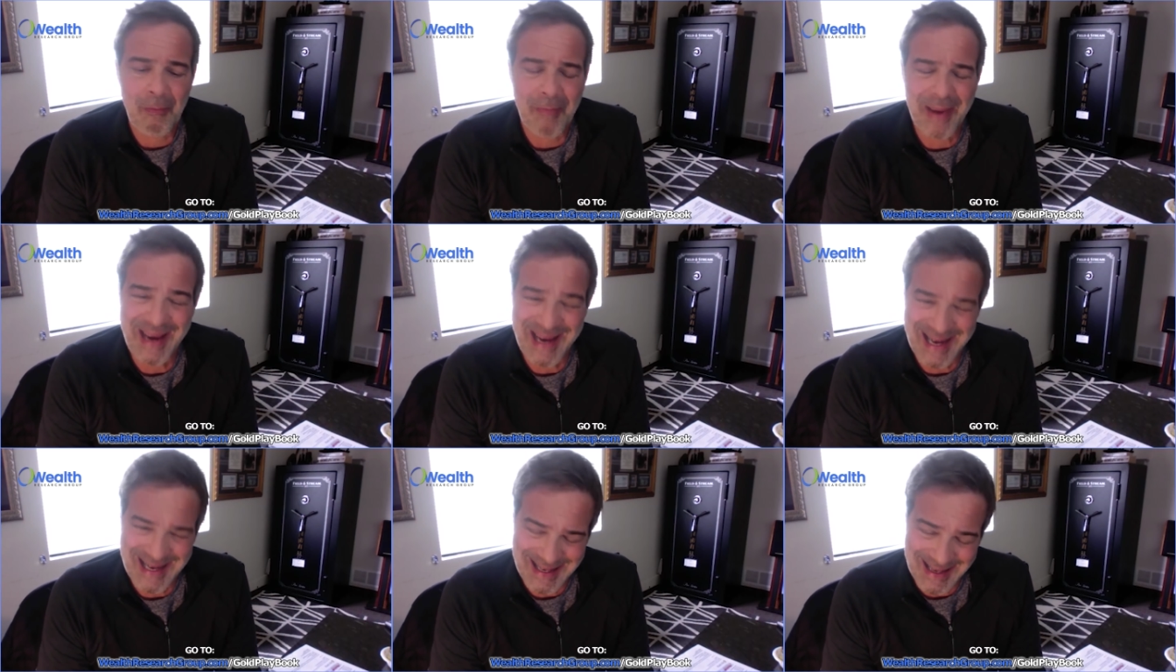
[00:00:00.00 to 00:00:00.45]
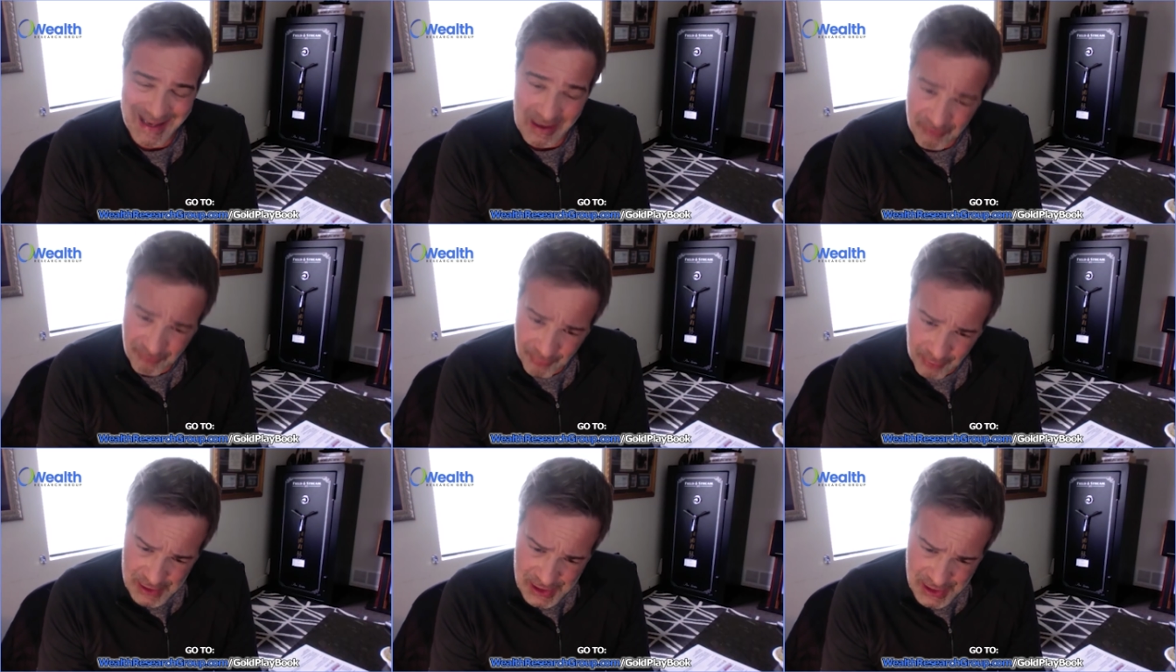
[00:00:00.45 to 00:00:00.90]
The
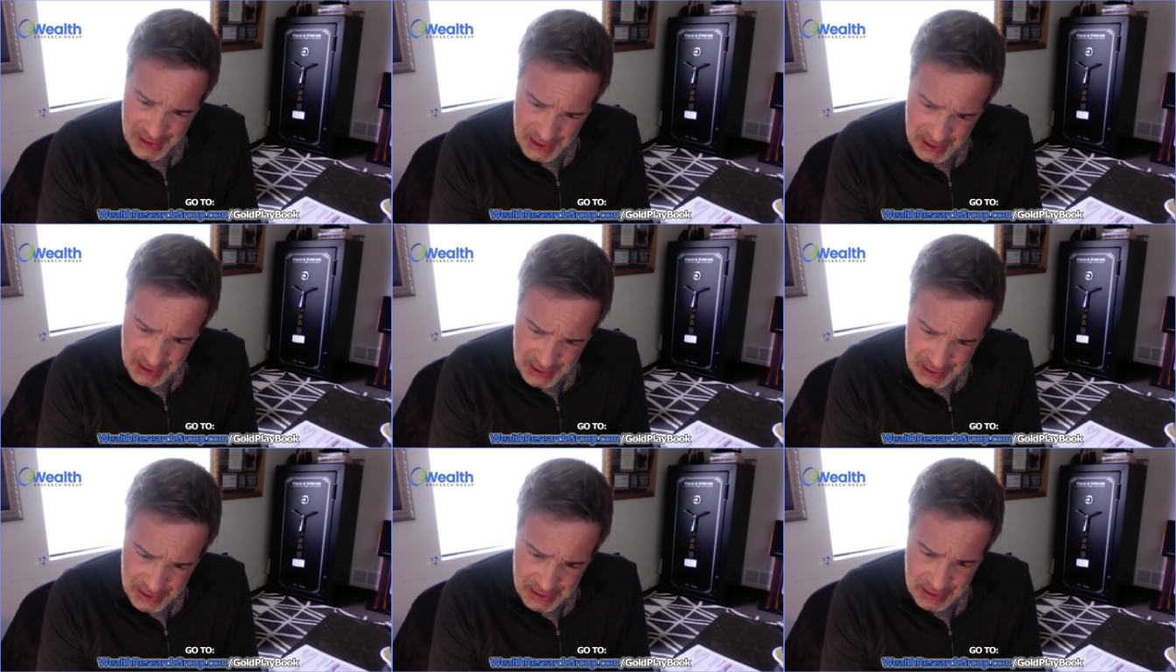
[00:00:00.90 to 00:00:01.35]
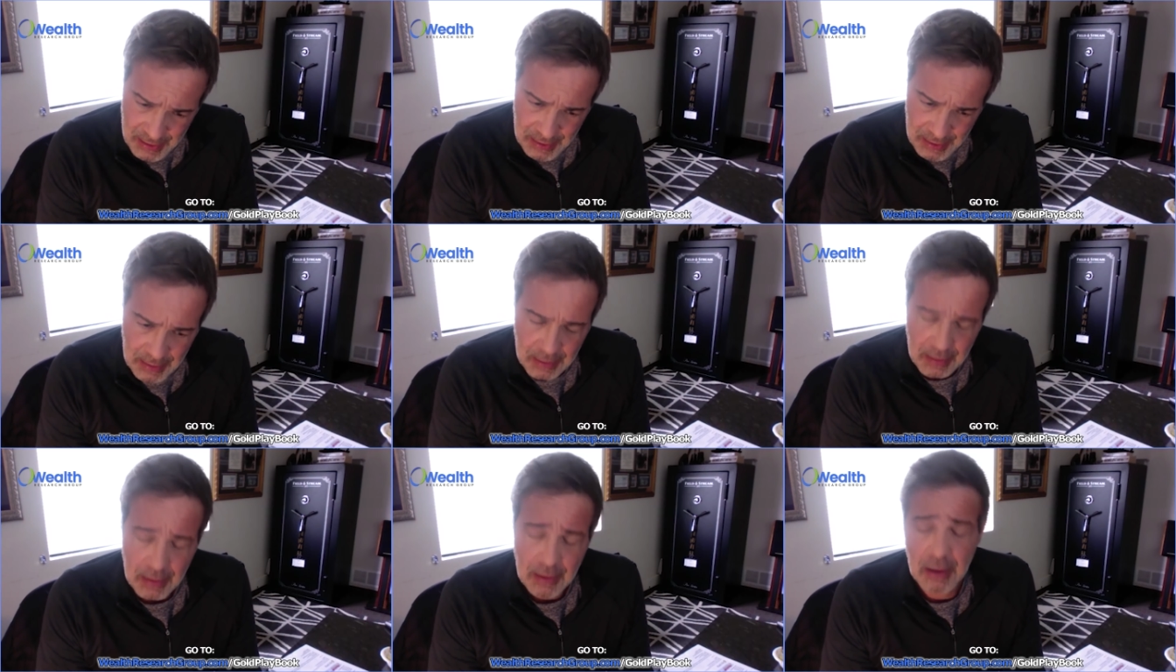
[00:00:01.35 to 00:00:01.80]
main difference
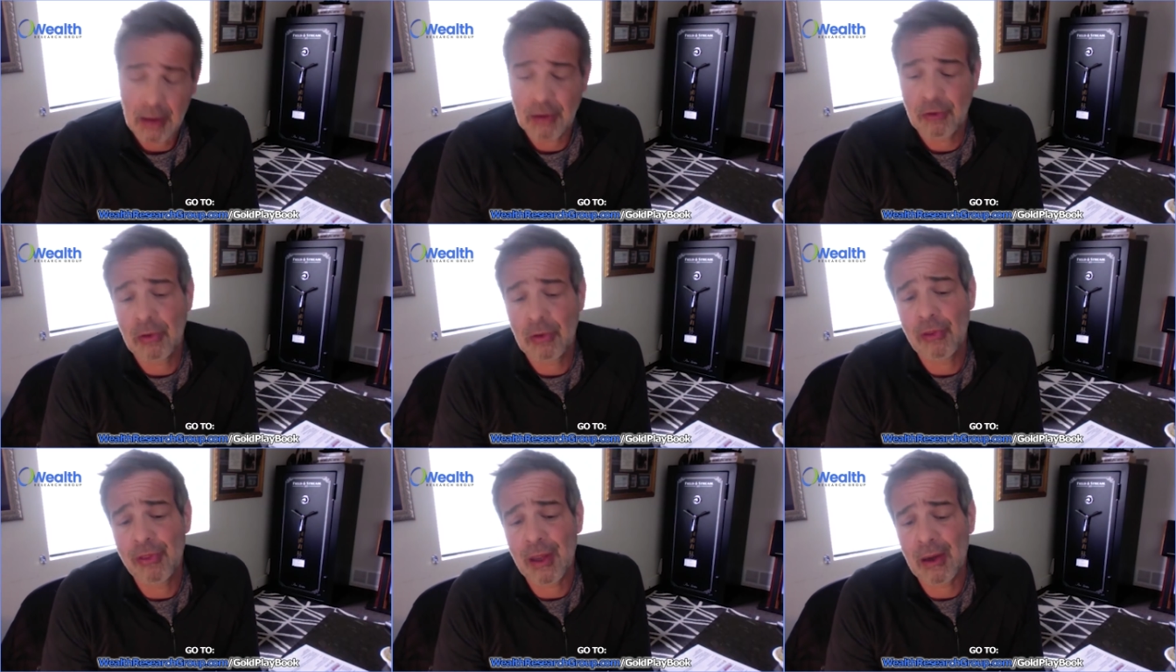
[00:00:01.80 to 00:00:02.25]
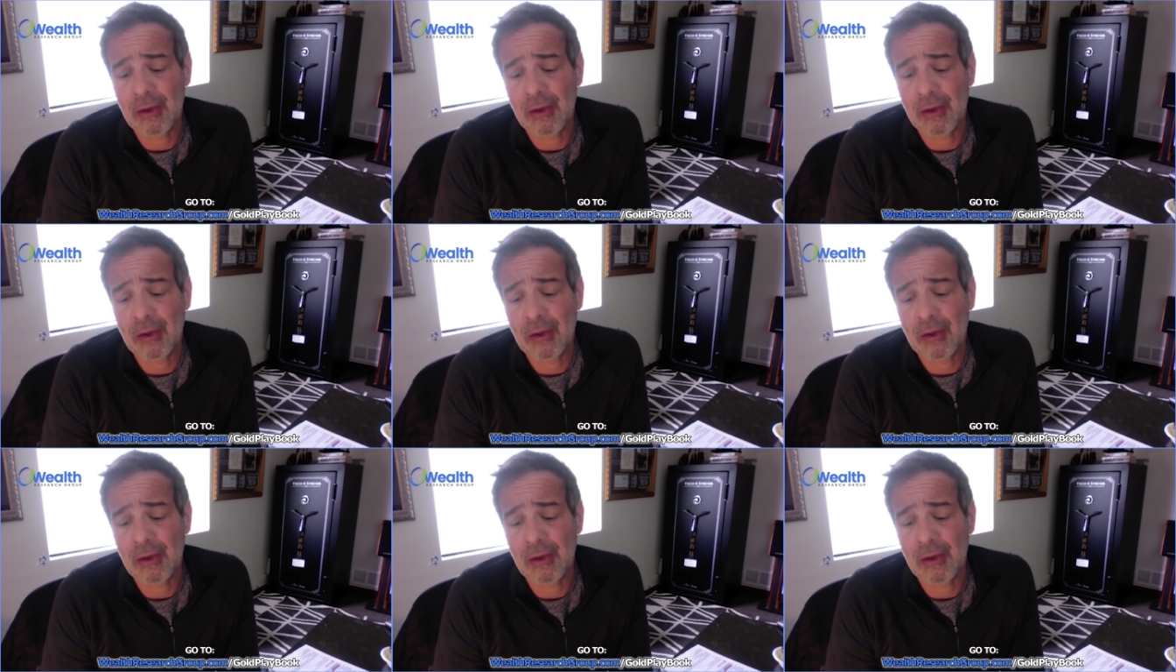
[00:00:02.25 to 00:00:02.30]
is, in